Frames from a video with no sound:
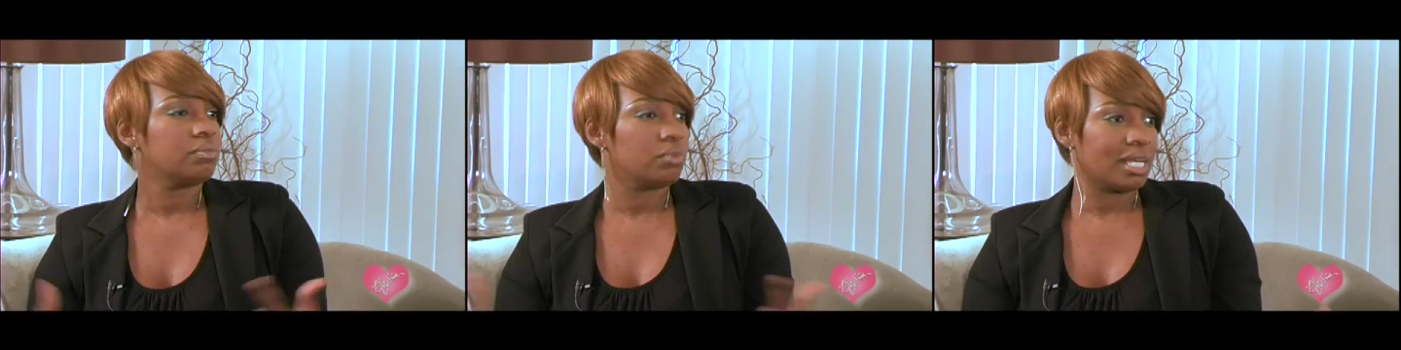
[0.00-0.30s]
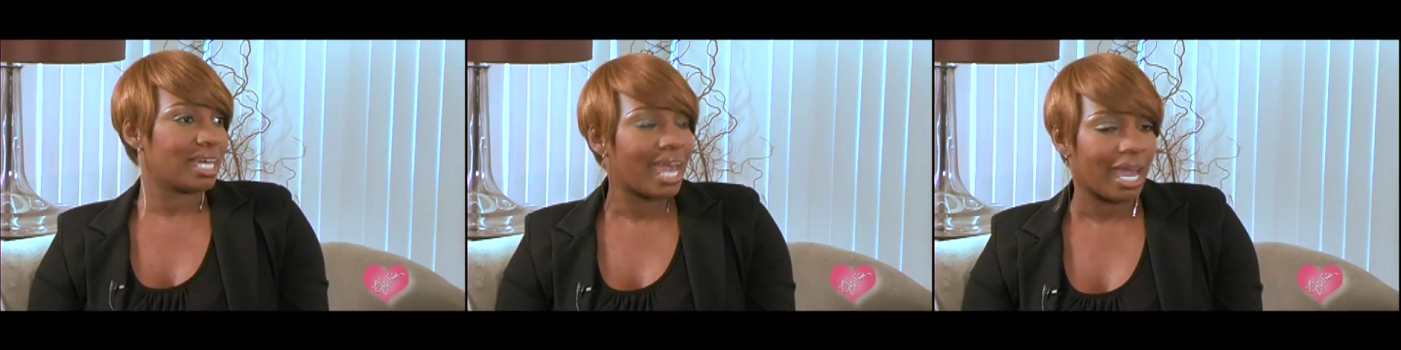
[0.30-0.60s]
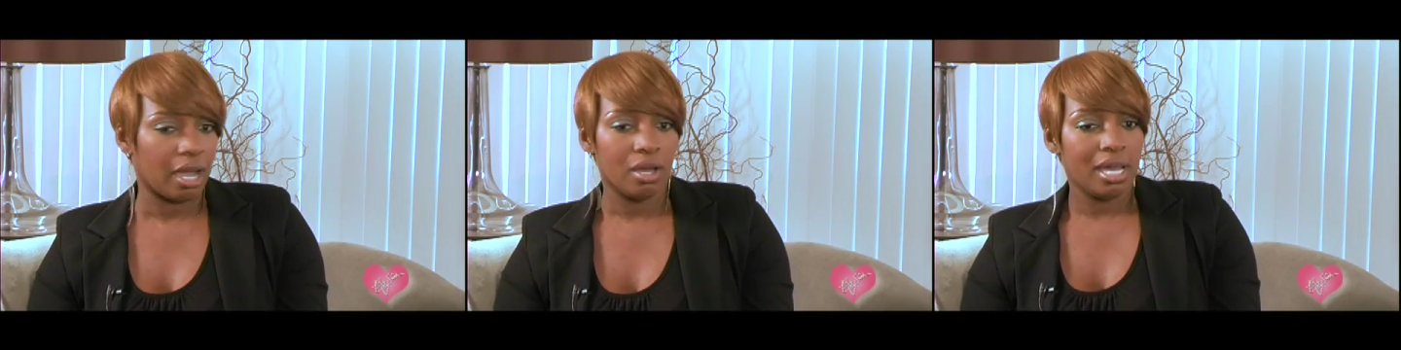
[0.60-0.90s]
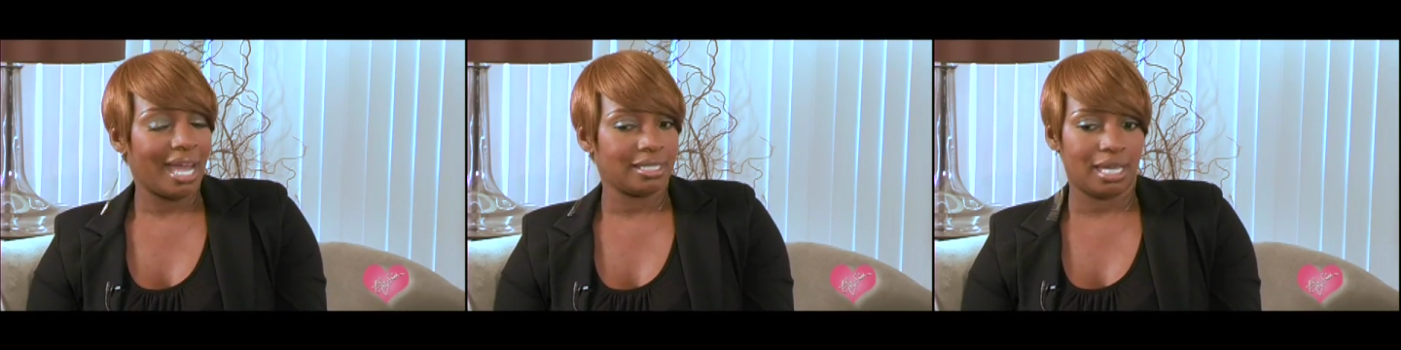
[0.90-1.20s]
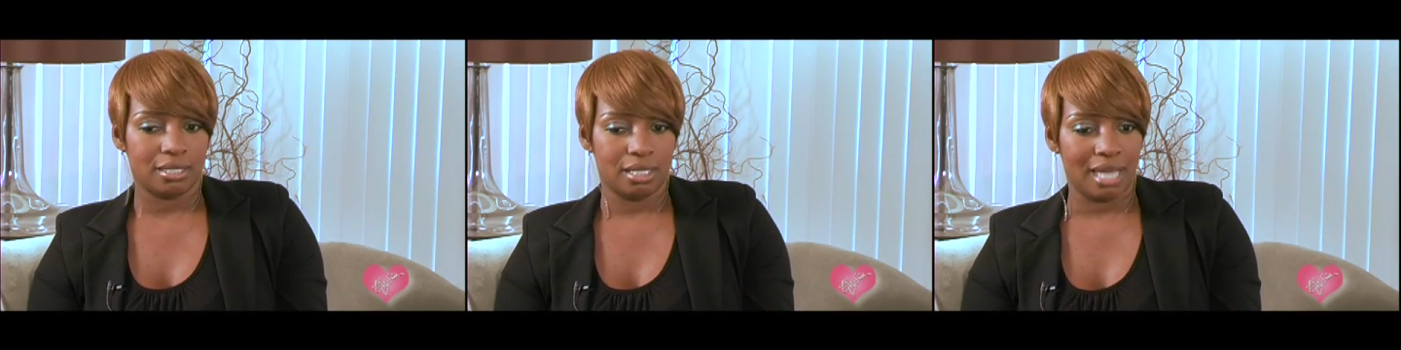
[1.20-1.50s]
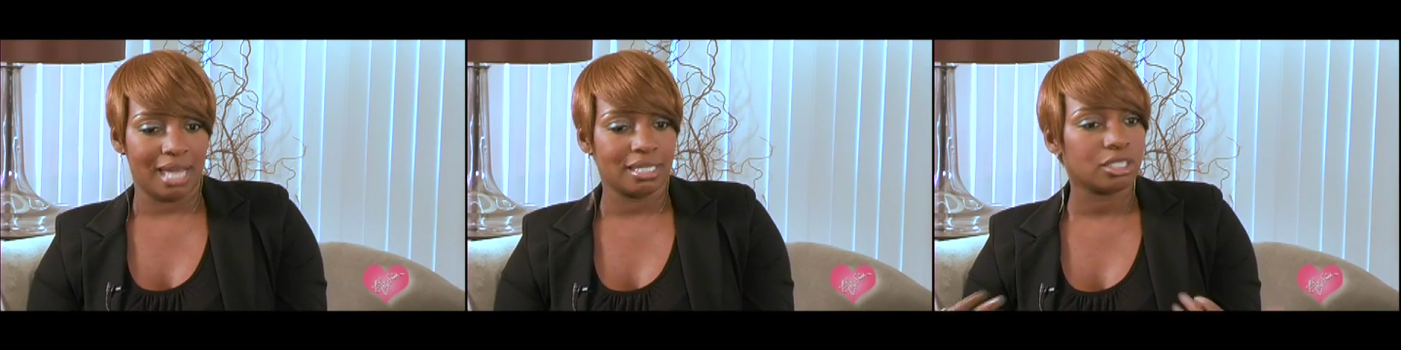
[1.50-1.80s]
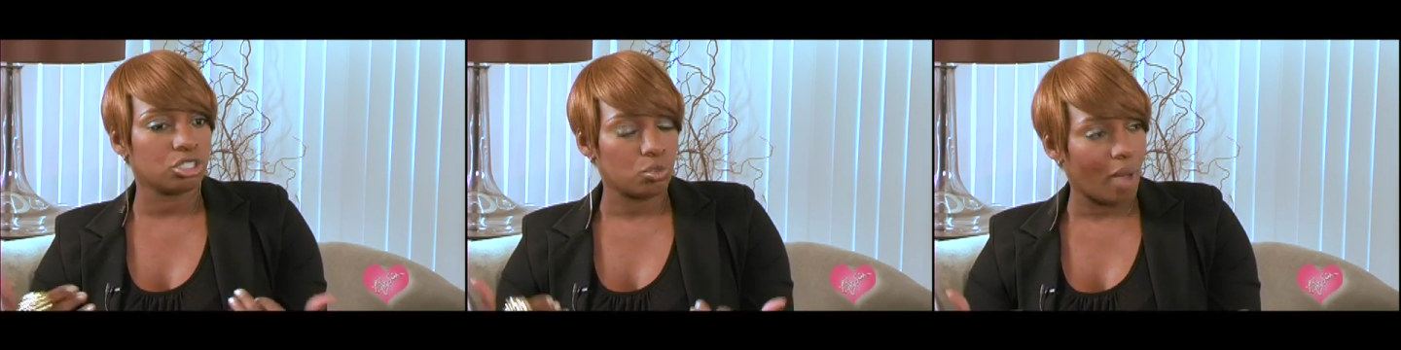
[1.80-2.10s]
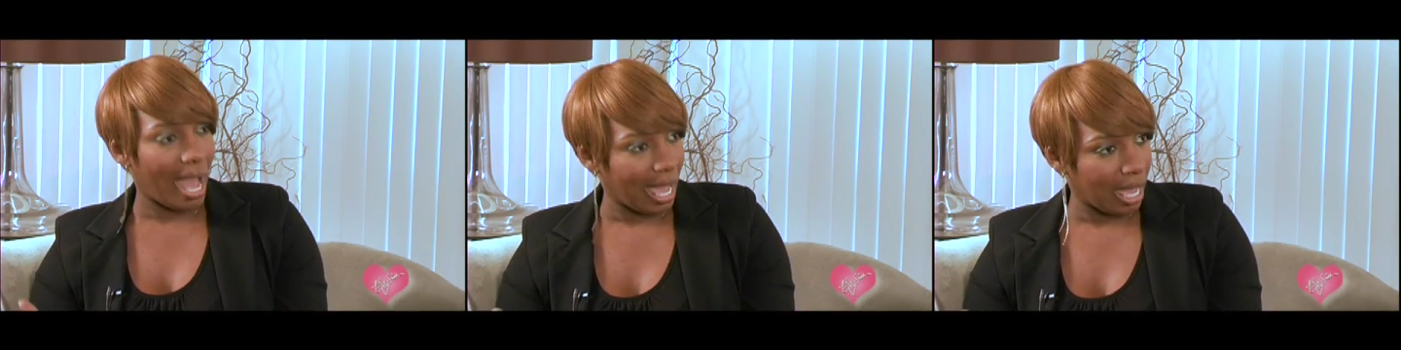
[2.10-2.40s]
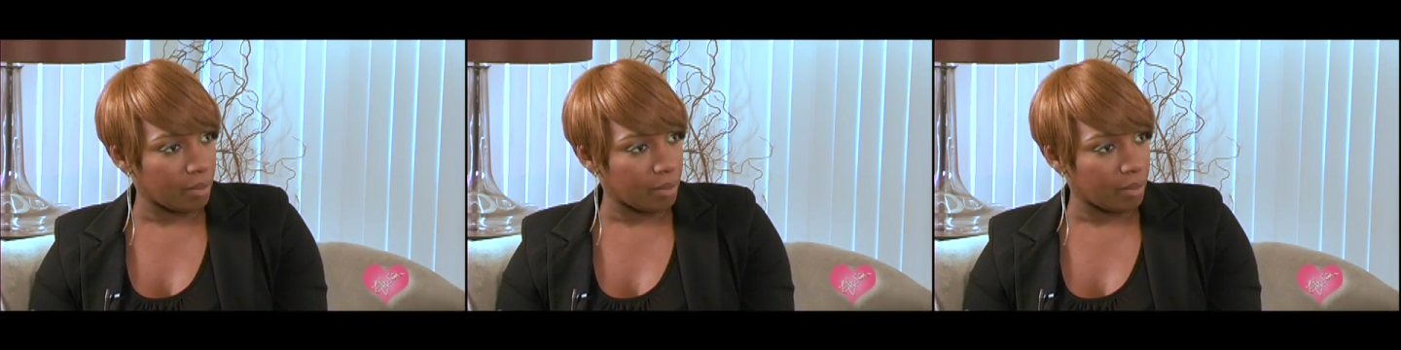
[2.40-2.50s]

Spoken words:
really care. At the end of the day, this is who I am.